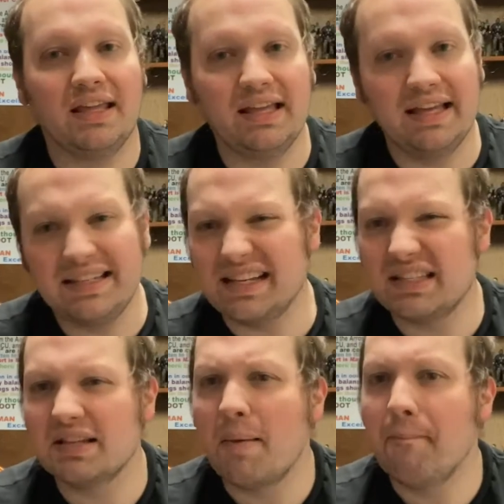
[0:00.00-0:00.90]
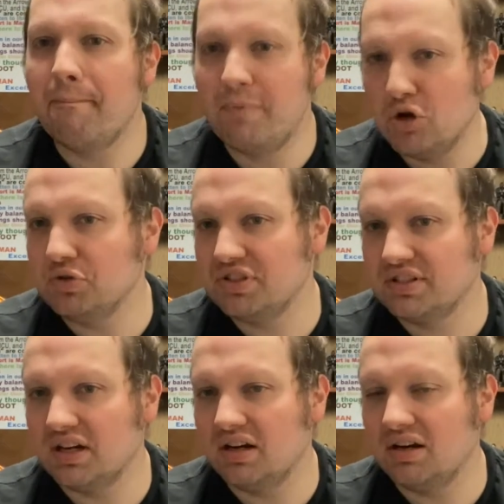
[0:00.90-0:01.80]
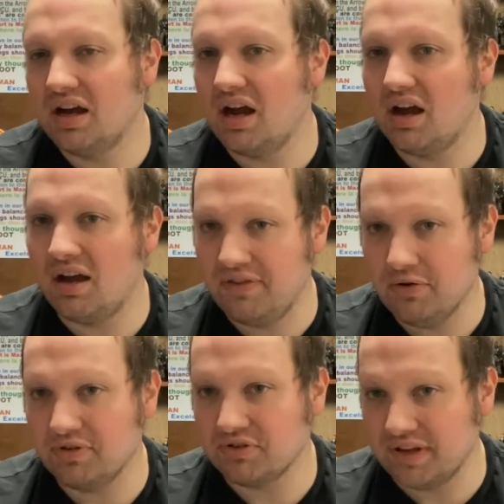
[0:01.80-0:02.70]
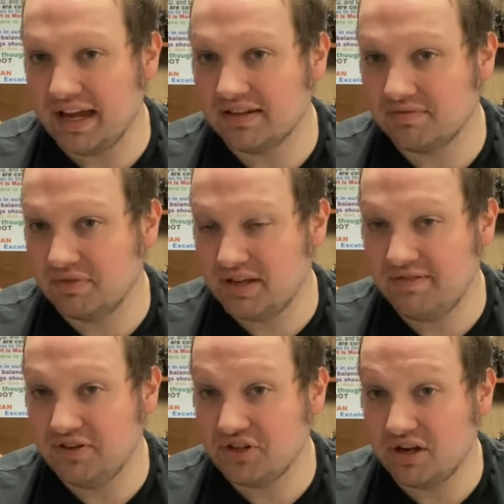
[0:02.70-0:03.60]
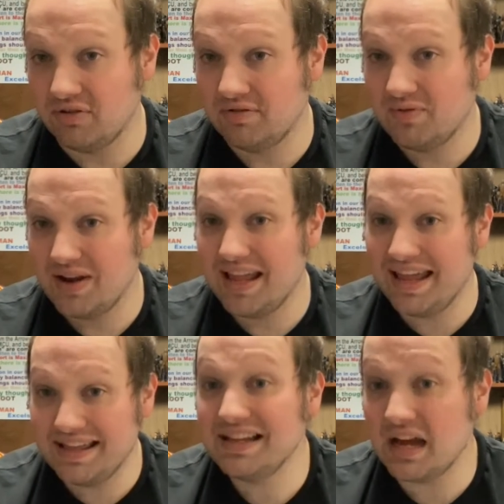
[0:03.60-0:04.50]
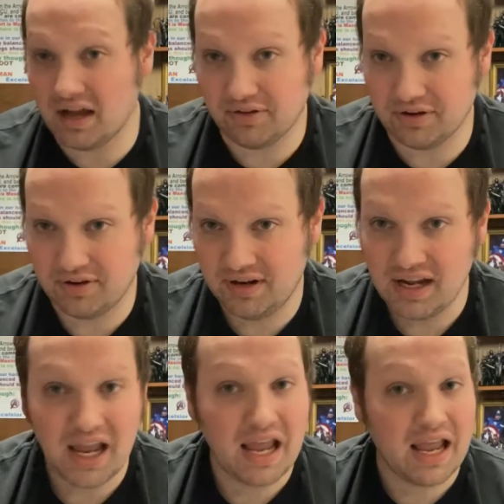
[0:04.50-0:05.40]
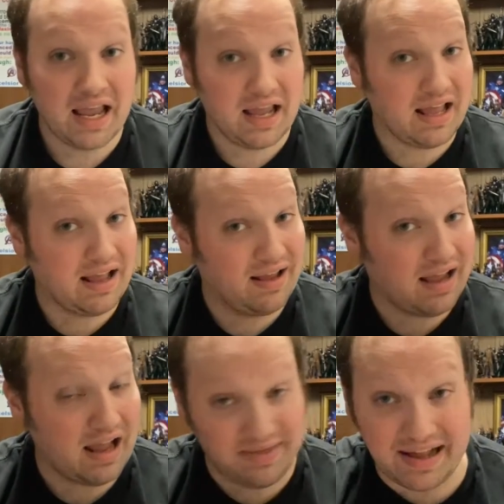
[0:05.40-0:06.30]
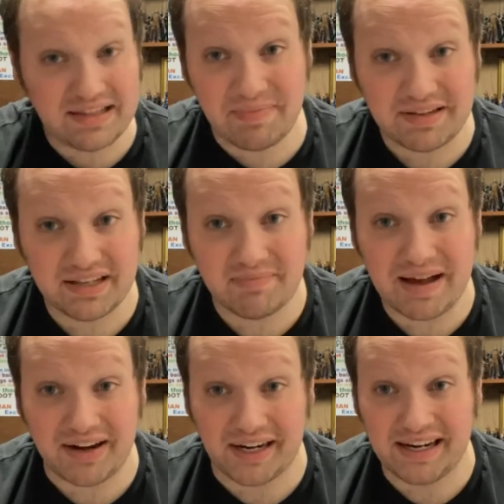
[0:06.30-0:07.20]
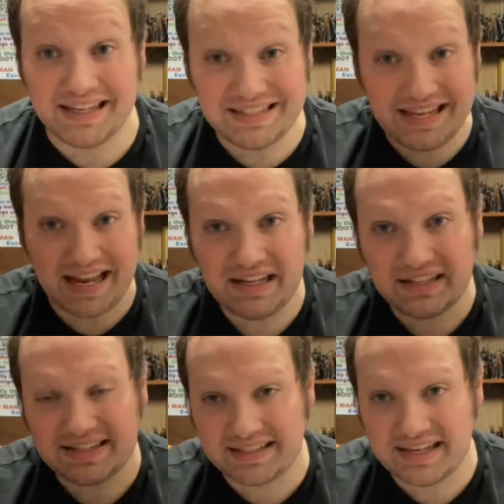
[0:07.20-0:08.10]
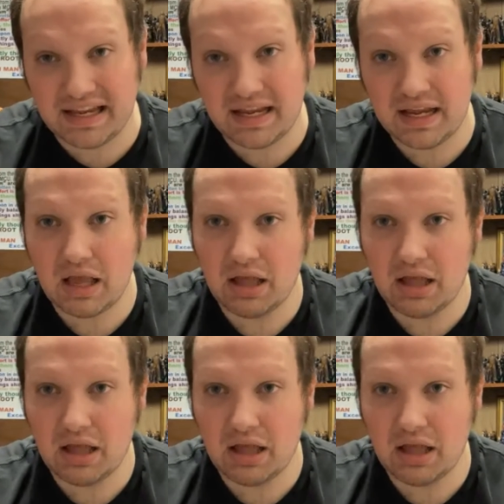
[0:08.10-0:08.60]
is it's most of the original cast from the TV show in color. And that's the best thing about it, is getting to see